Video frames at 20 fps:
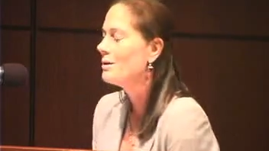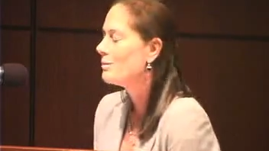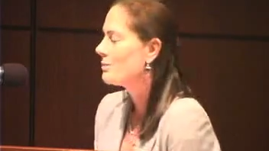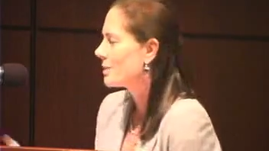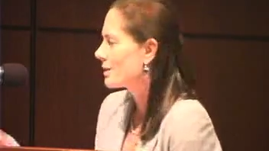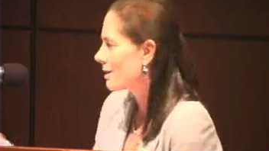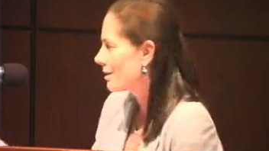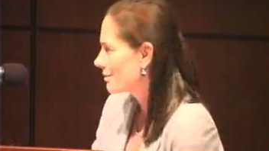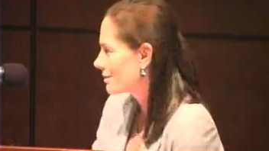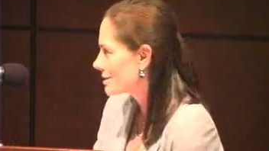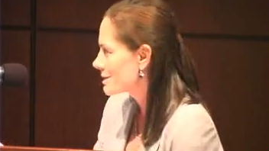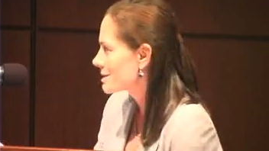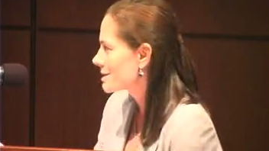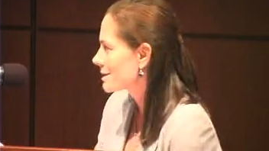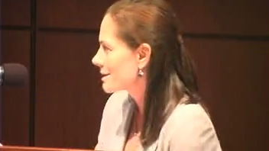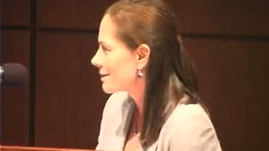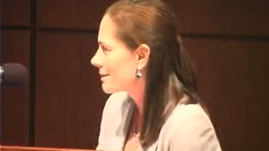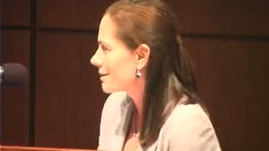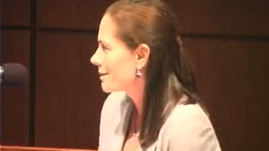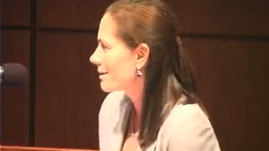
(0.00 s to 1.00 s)
But
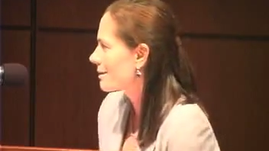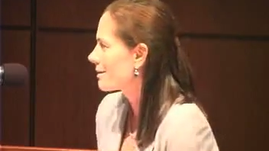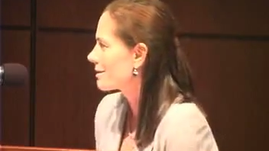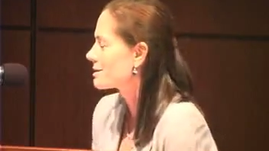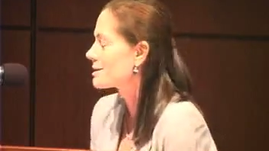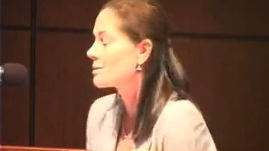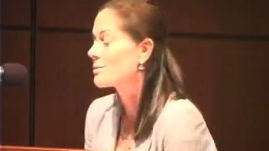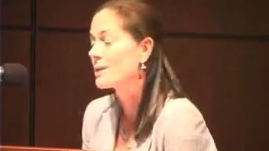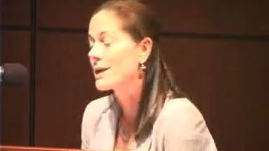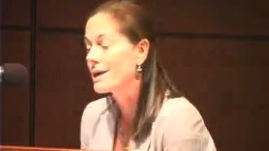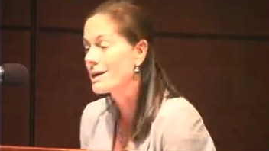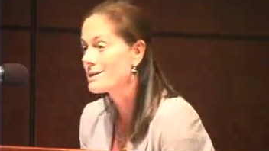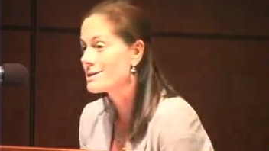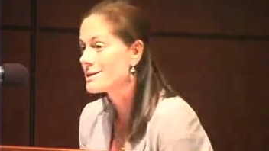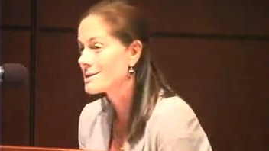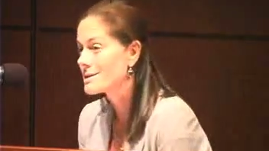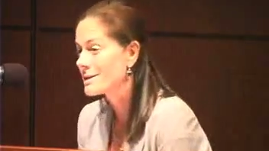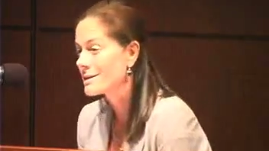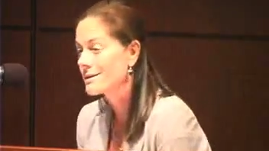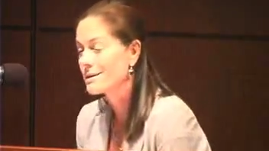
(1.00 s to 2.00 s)
obviously, there are some cases that